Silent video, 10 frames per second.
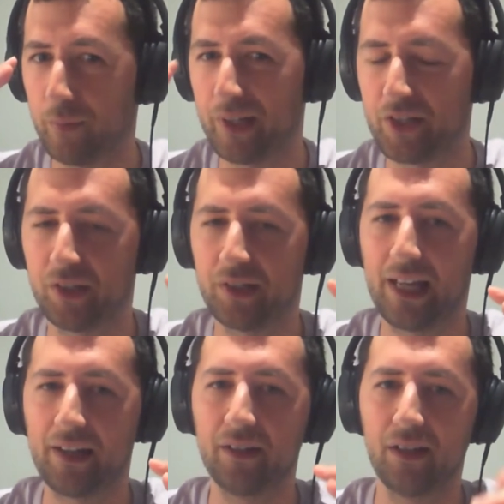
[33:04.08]
much to
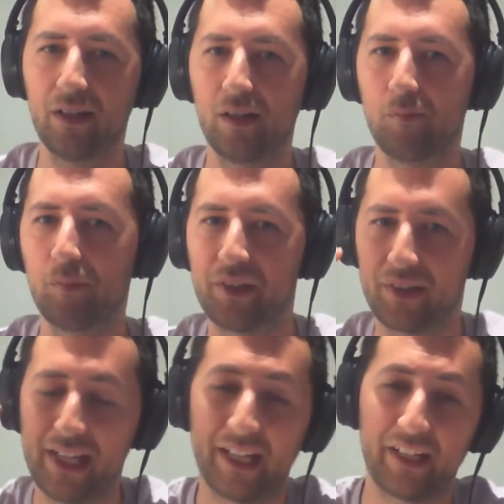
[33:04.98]
that. But
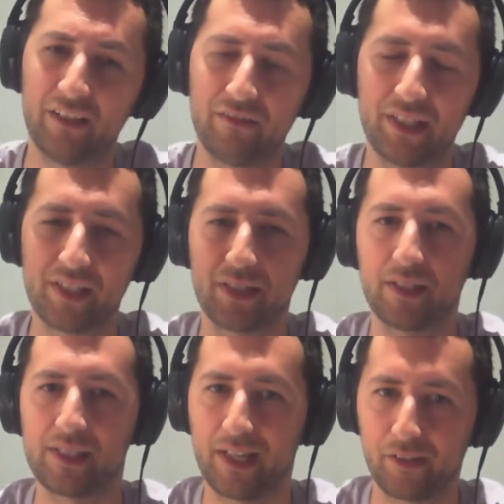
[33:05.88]
the negative is
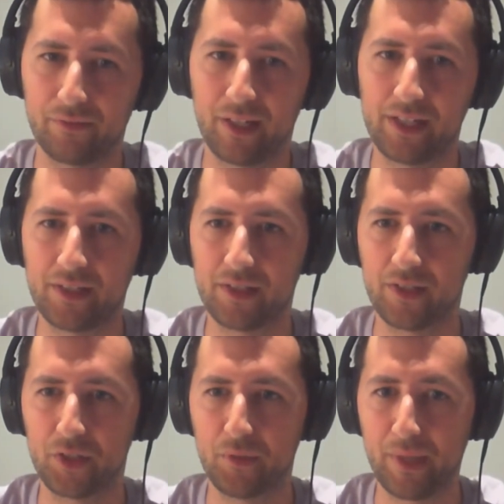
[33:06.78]
the
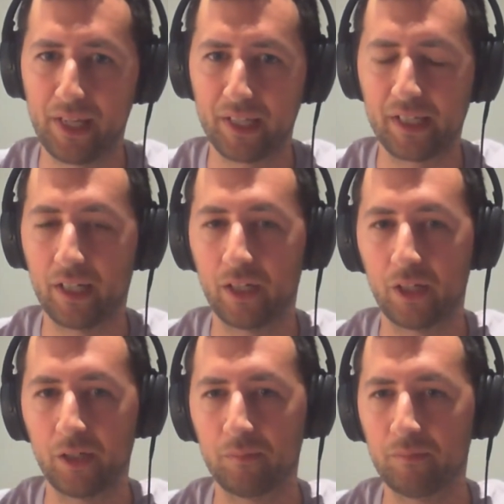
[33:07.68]
sacrifices you make
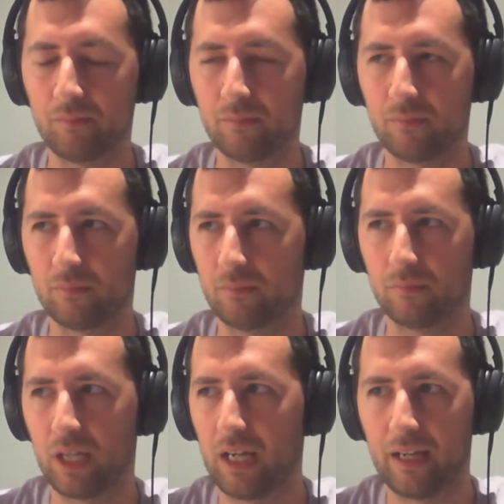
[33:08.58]
are,
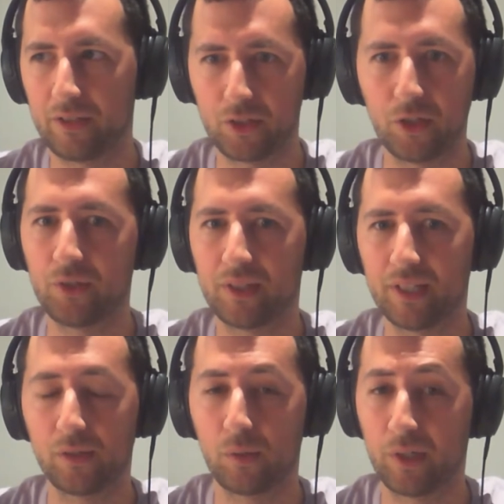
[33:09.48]
I don't
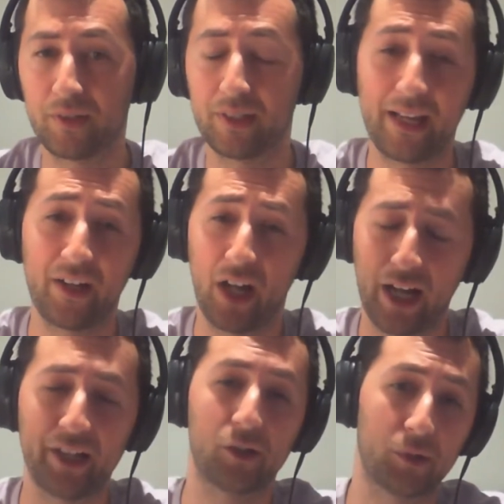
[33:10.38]
think, worth it. And
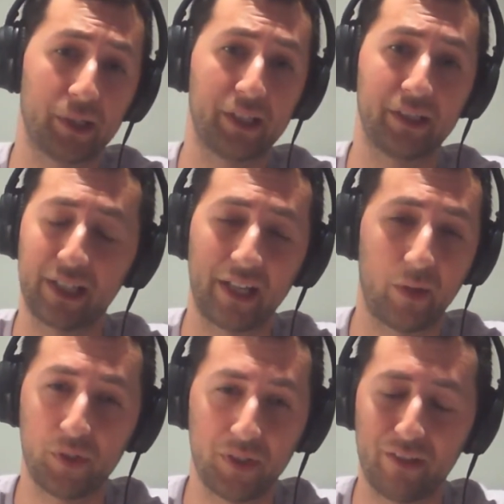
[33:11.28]
I agree that I
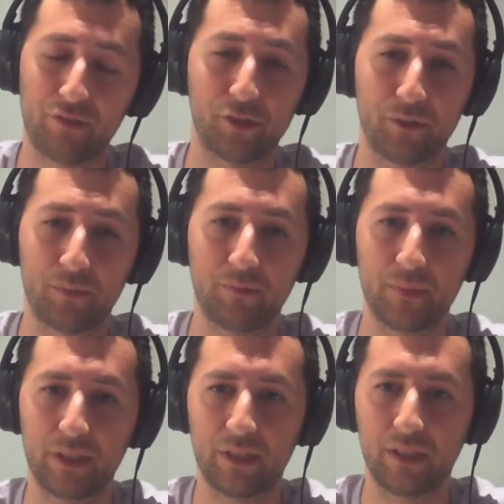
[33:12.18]
would never
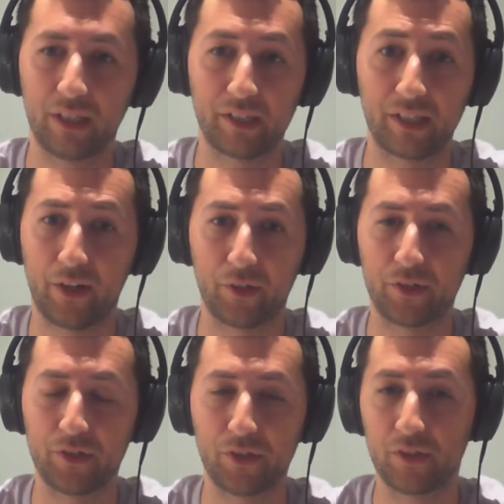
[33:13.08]

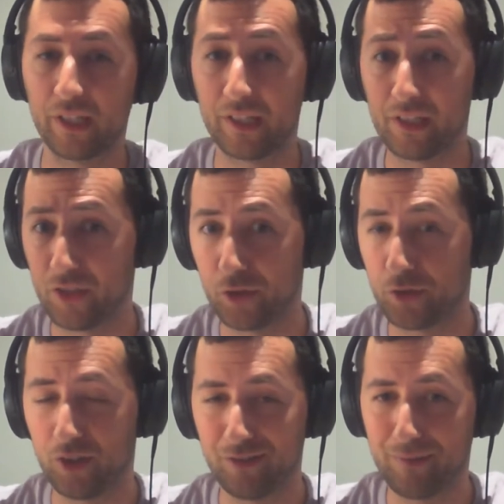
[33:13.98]
encourage any
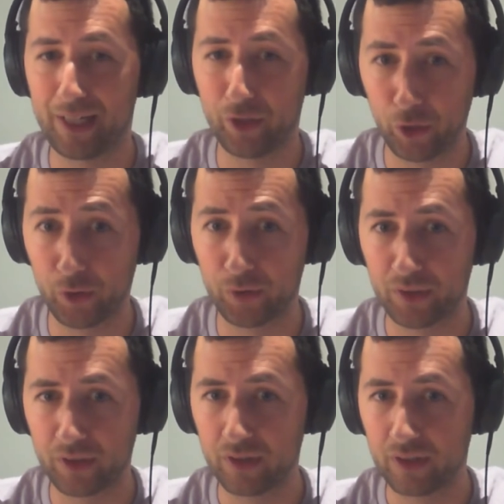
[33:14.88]
children of my
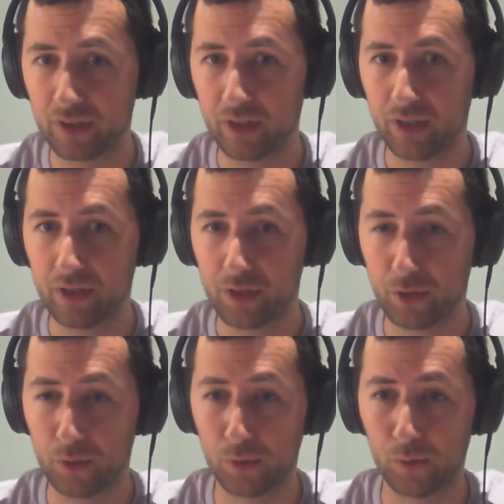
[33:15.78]
own
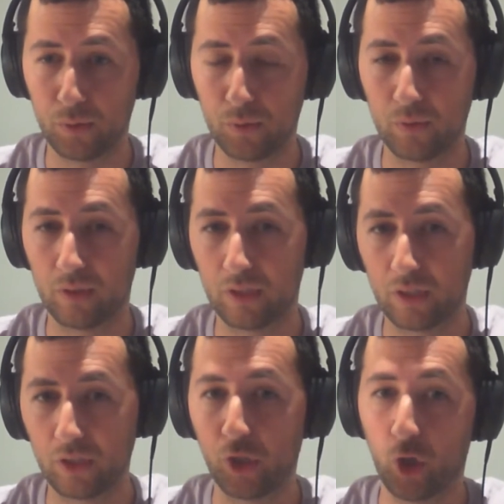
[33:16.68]
to
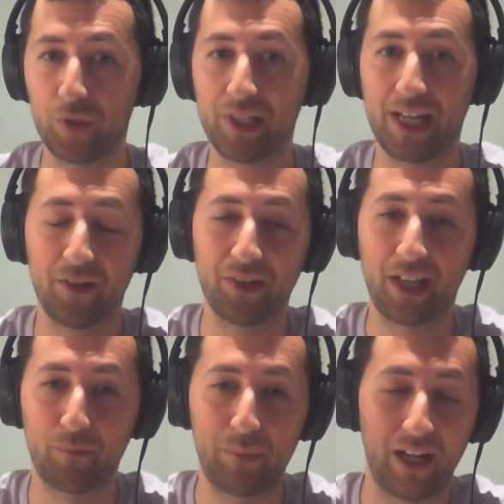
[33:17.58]
go down
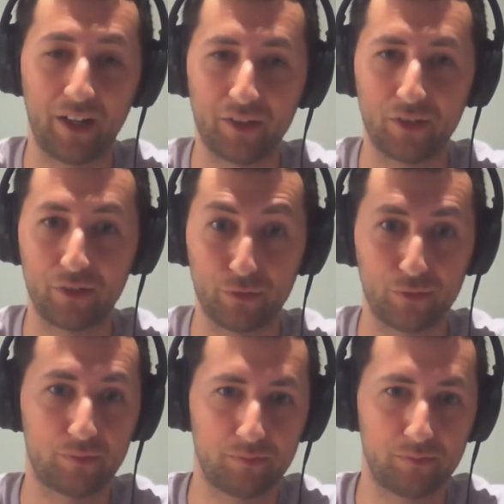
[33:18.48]
that path of